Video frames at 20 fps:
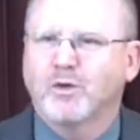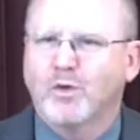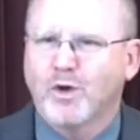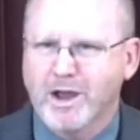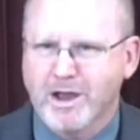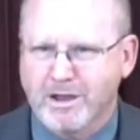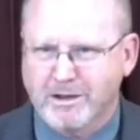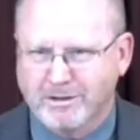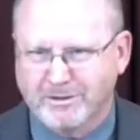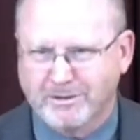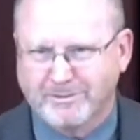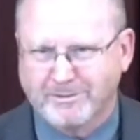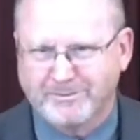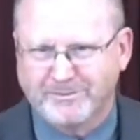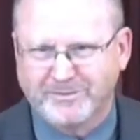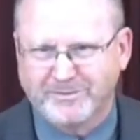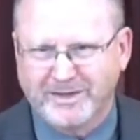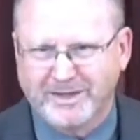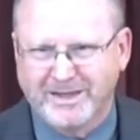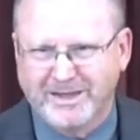well.
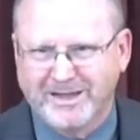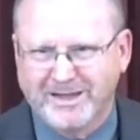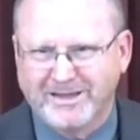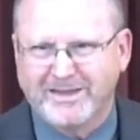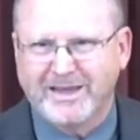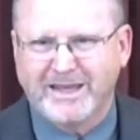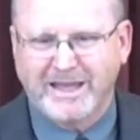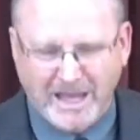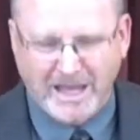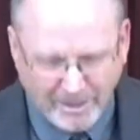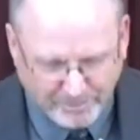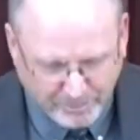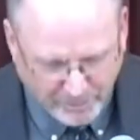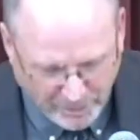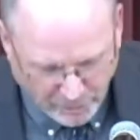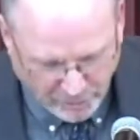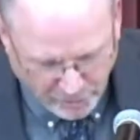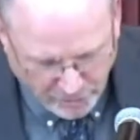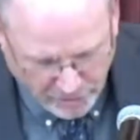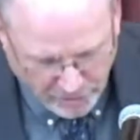They helped
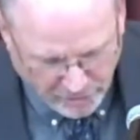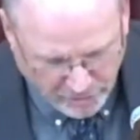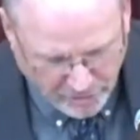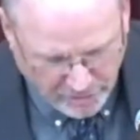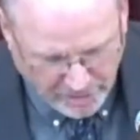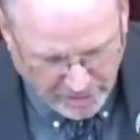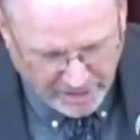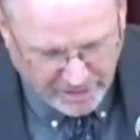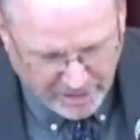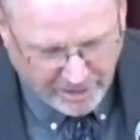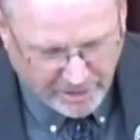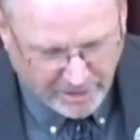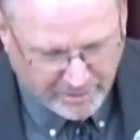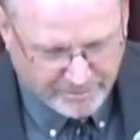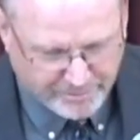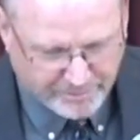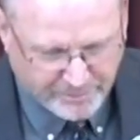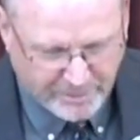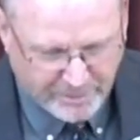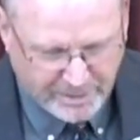and assisted him